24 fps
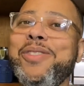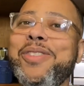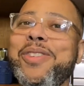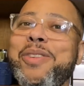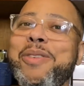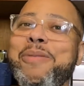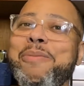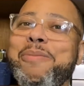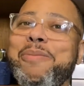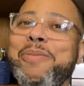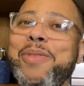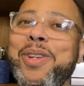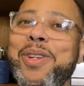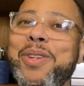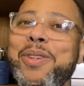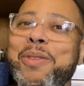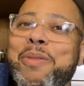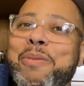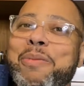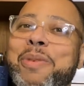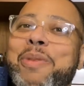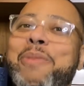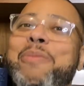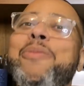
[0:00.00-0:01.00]
up a little
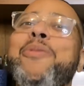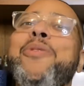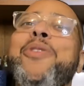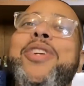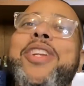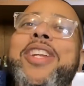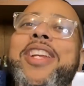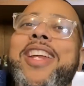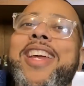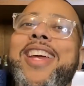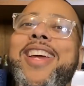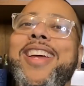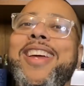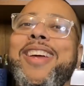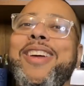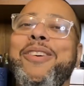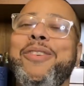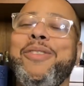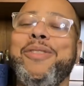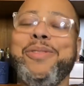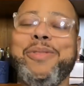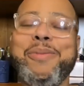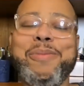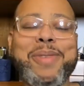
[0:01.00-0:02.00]
bit more than the head
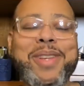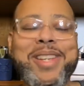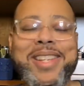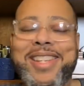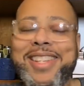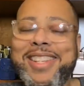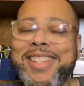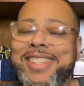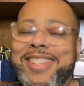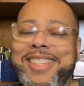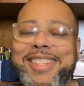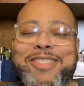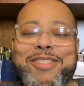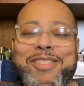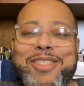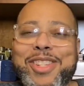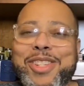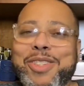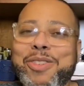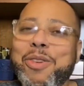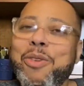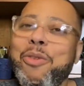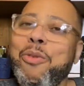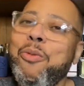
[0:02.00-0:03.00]
goes, you're
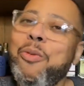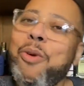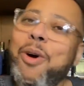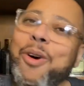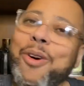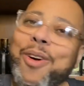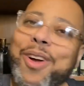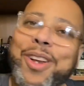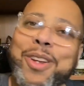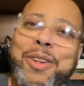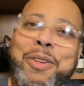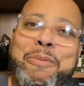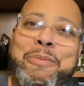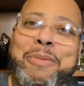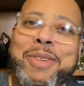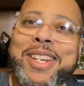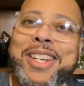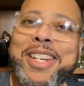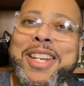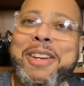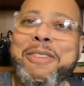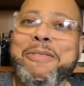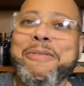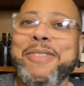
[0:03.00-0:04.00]
just gonna walk a little bit
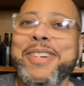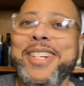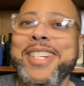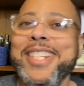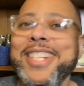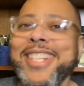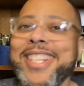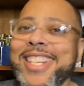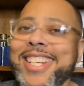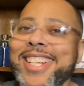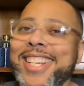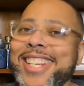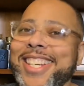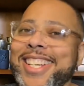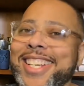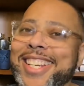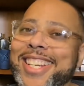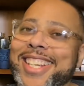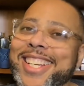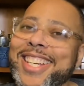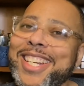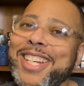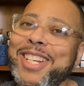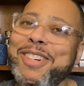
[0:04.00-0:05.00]
different.
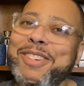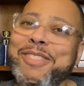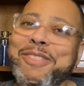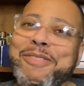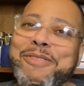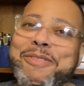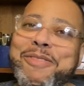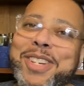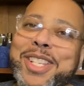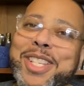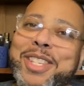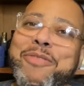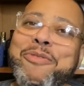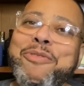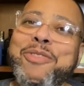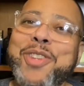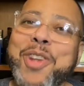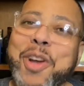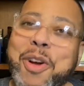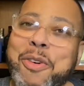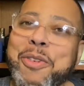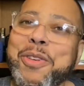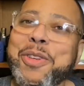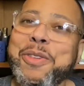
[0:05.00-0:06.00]
You know, when you
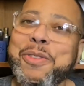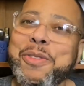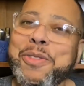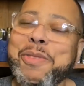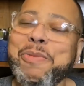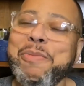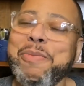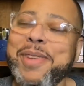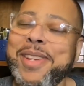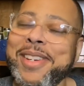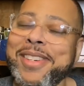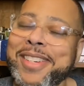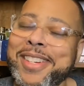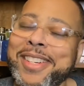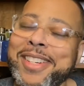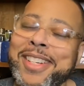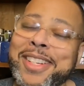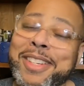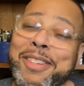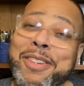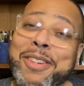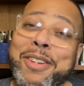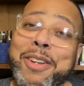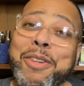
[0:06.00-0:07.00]
know you smell good,
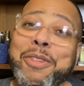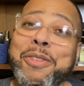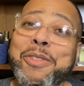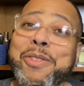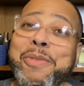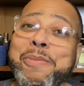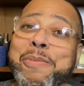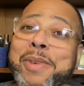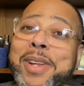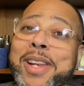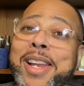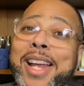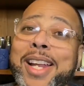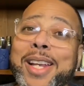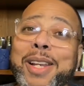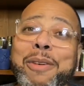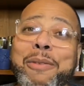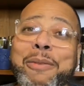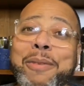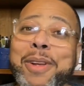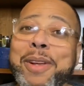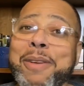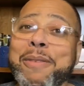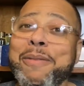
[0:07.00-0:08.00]
you know you smell like
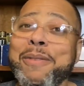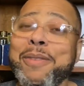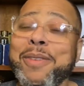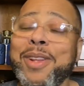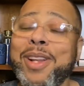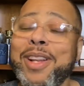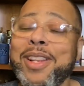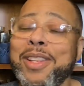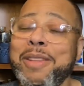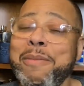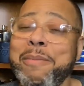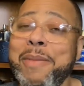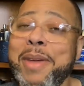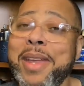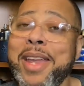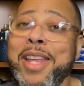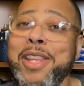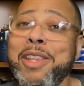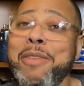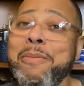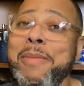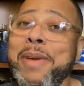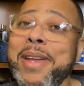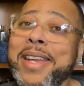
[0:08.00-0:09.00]
the man,
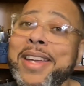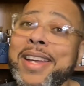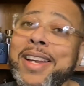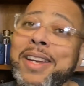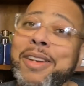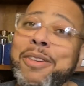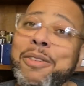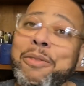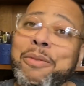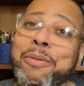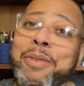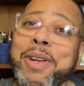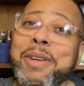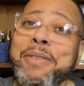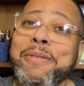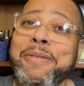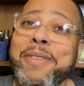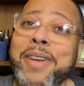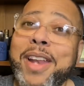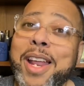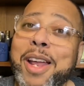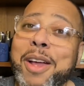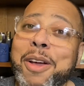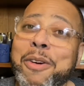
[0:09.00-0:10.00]
you might get a little Ric
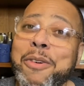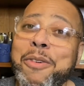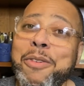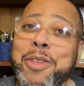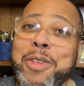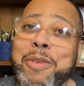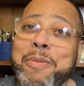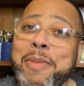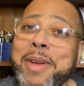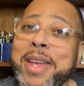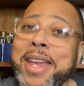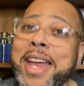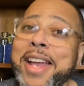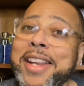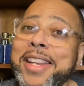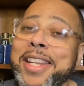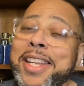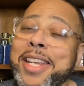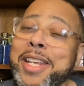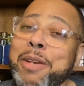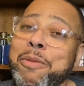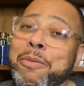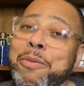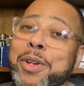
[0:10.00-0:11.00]
Flair on, you may have to
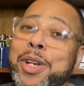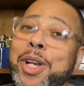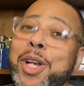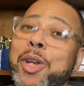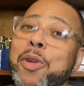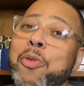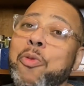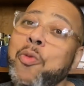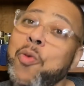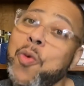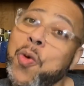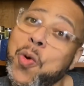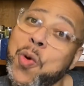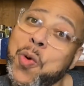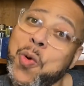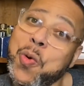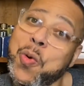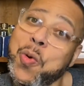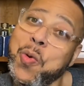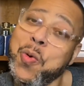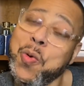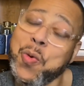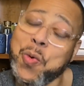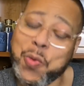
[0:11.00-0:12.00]
hit him with a little
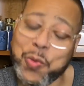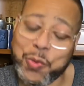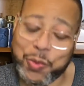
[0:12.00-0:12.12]
woo.